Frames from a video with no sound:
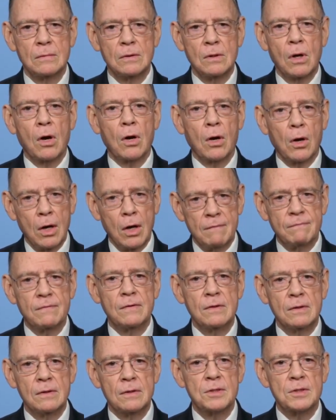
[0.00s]
are
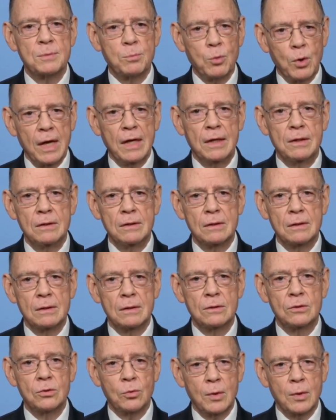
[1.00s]
often spread
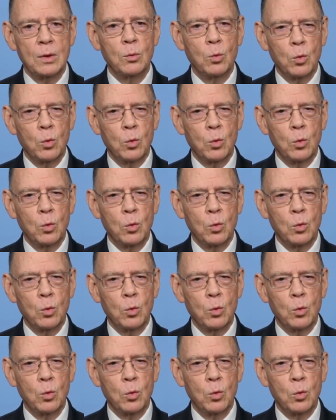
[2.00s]
during